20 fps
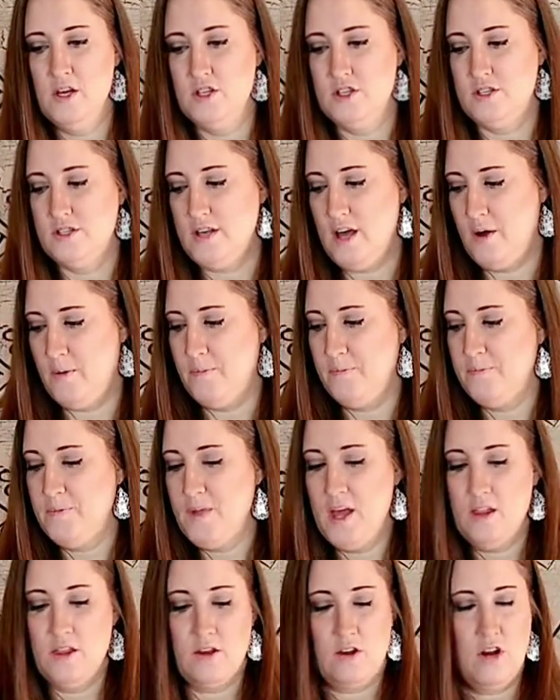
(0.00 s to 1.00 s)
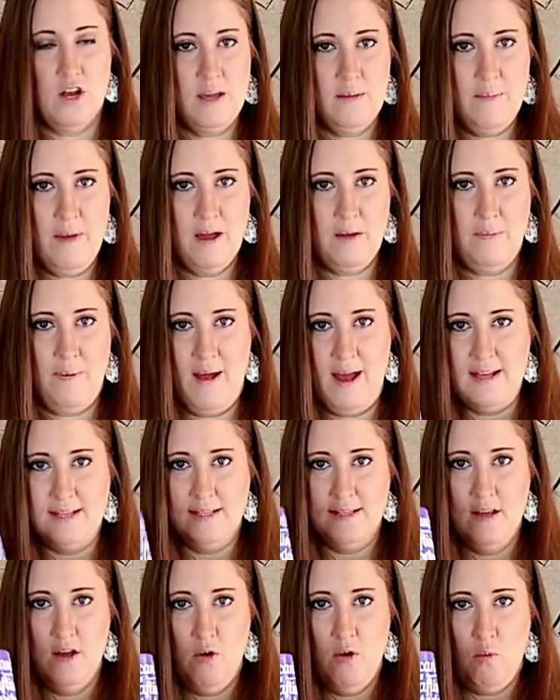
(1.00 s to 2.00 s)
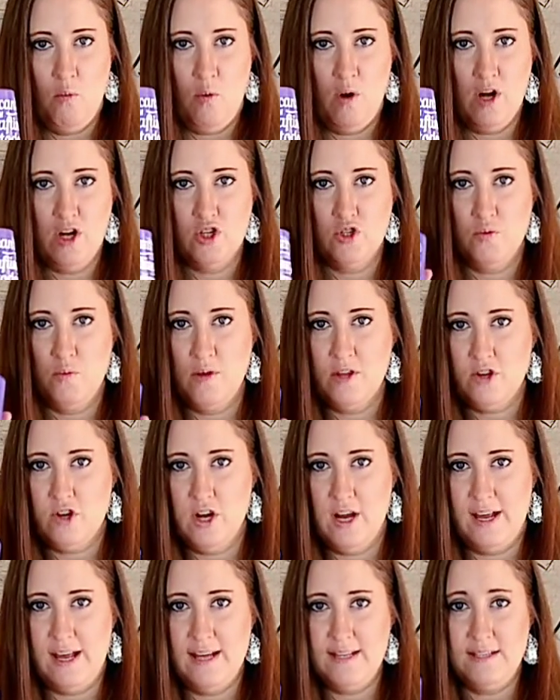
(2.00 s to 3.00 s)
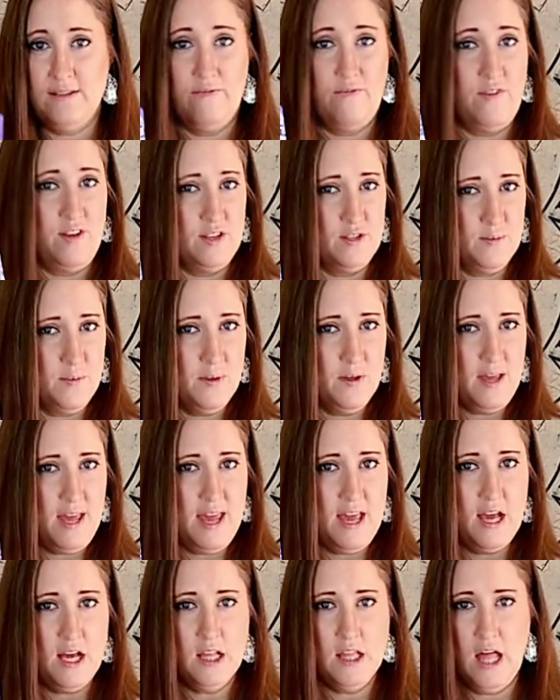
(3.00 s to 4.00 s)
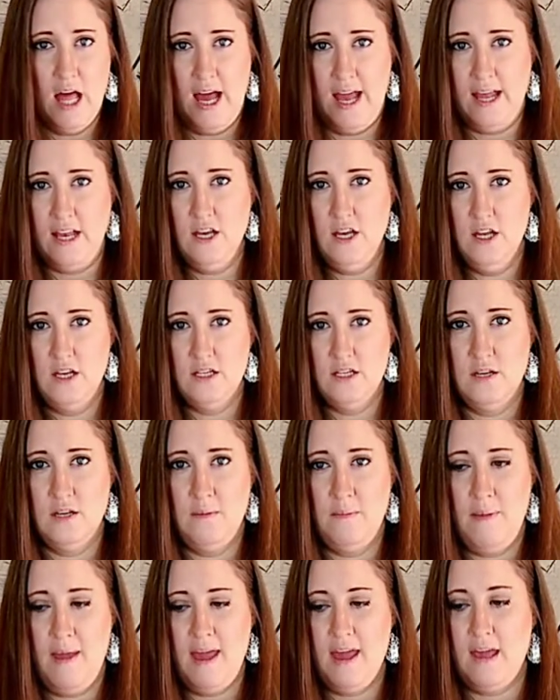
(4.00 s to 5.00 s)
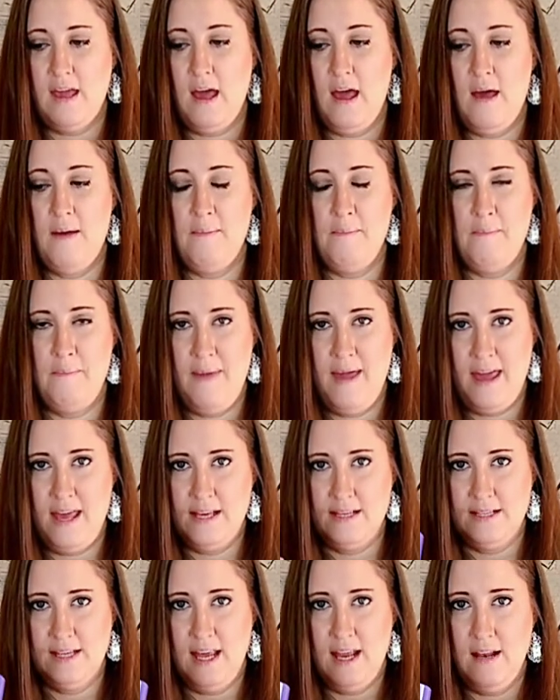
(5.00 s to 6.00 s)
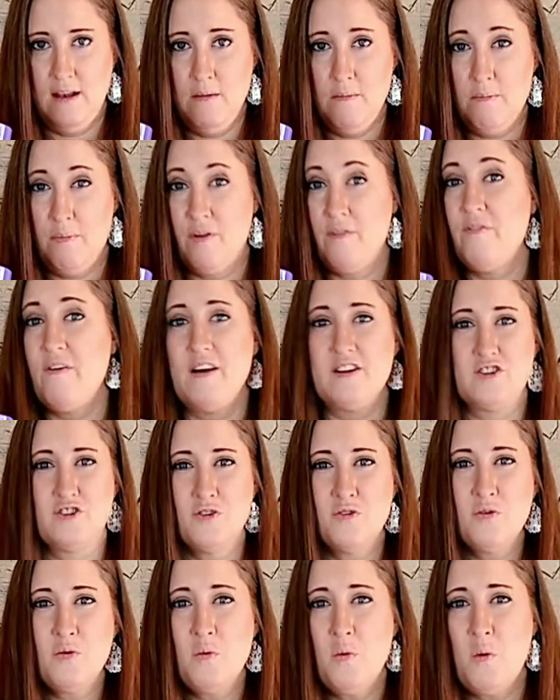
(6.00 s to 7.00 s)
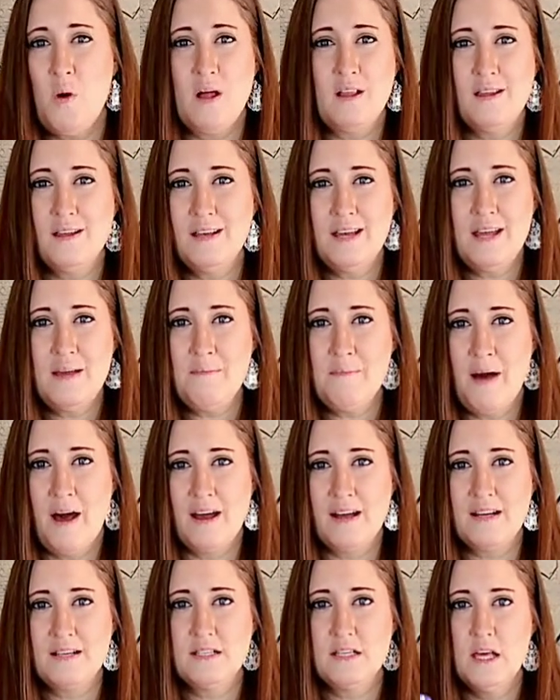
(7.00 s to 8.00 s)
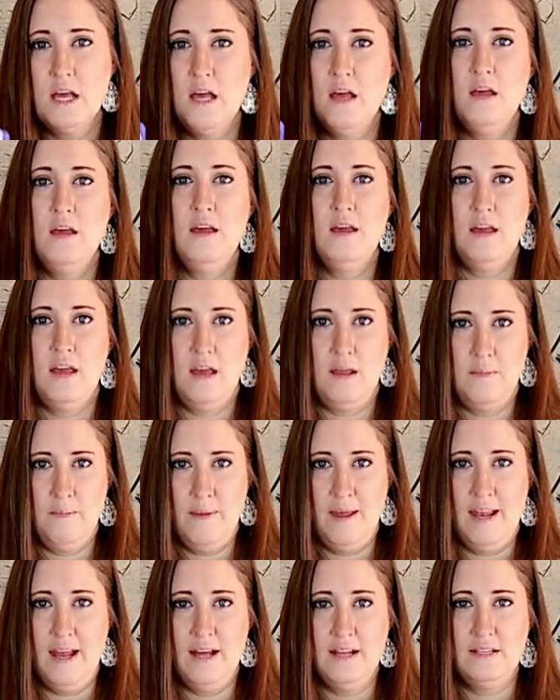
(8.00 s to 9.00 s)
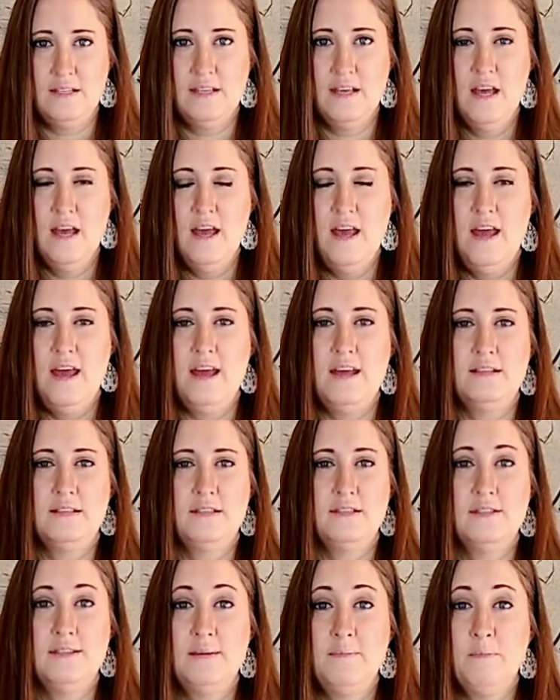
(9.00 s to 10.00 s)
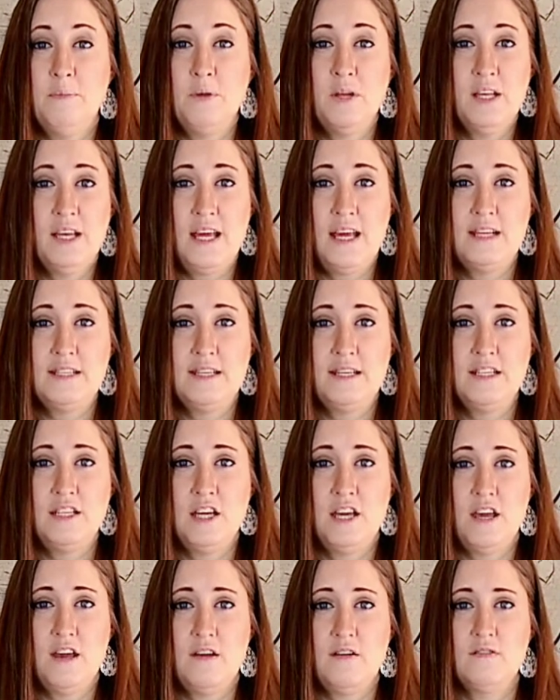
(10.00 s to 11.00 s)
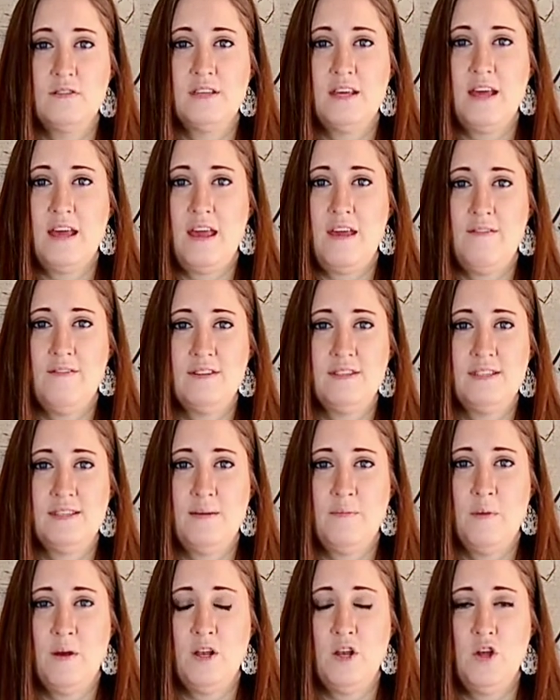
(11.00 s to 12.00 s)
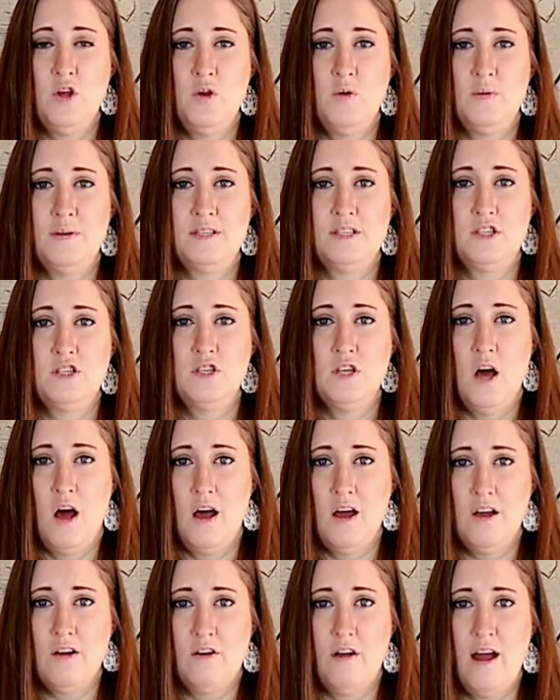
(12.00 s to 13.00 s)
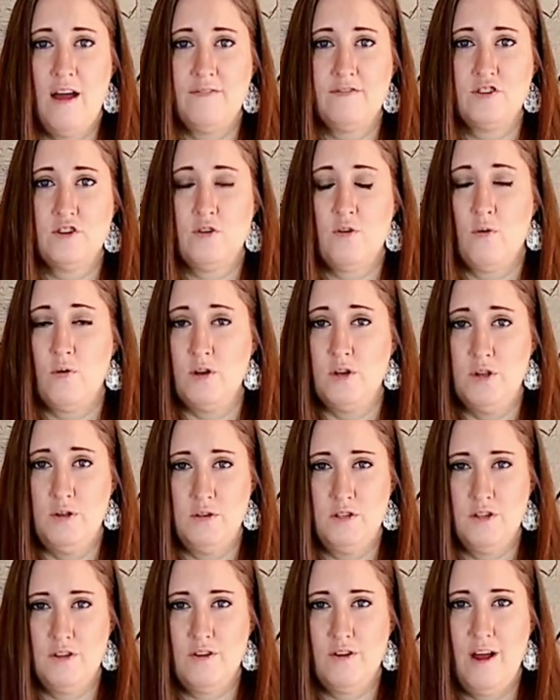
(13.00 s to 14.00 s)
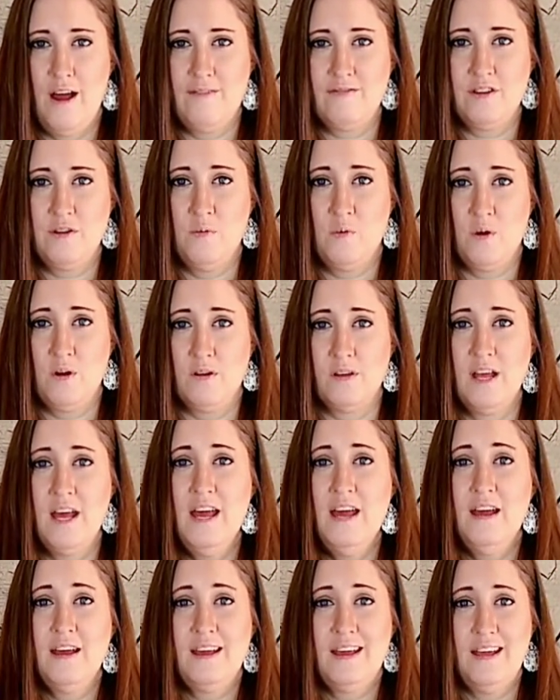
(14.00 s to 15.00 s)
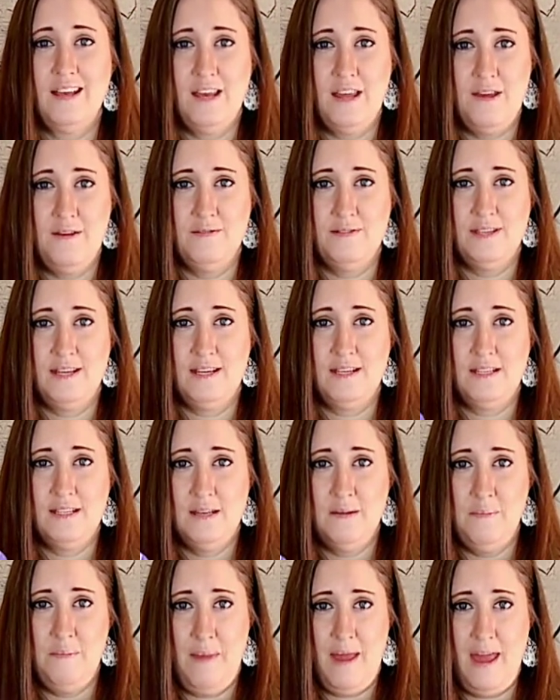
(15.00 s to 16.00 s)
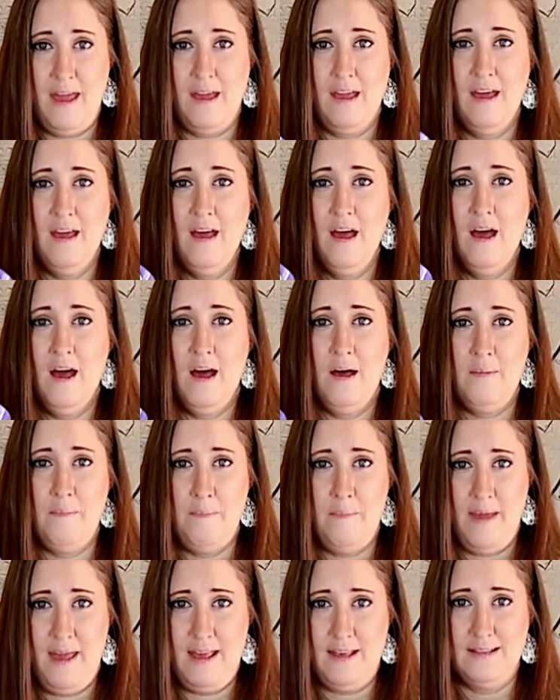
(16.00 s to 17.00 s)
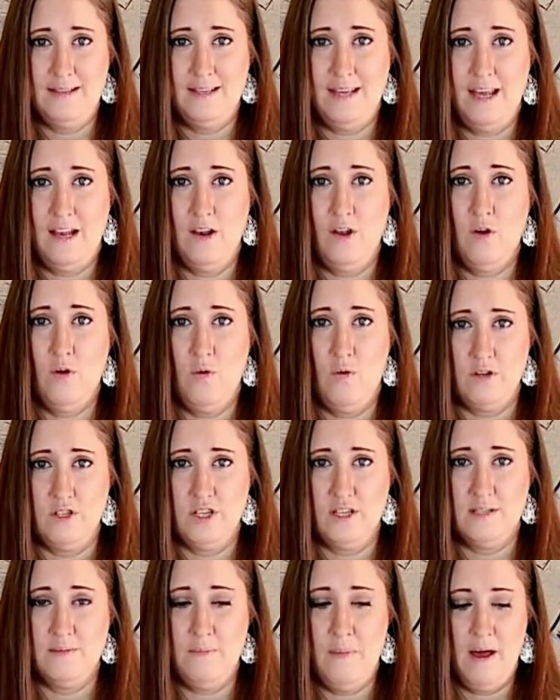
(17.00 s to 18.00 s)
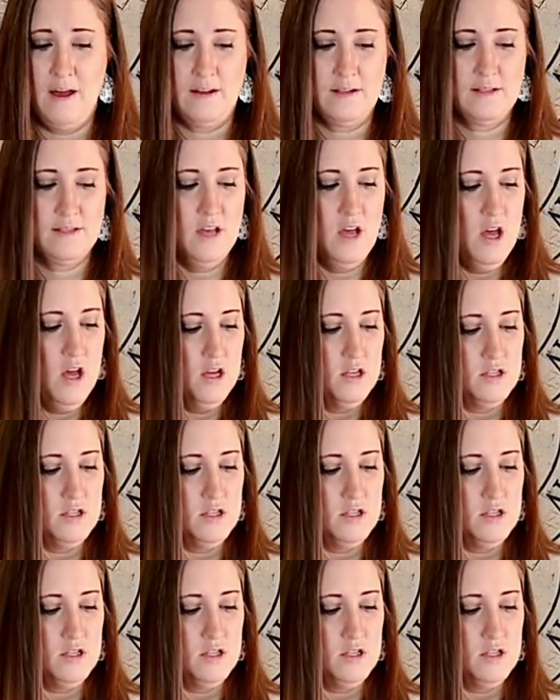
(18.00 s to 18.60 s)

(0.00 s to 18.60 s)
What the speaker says: So, the Cricut Mug Press works with Cricut's Infusible ink line to make amazing professional quality mugs in minutes. It's simple and easy to use. Even someone who is not a crafter or new to the crafting world can use it to make amazing, gorgeous mugs.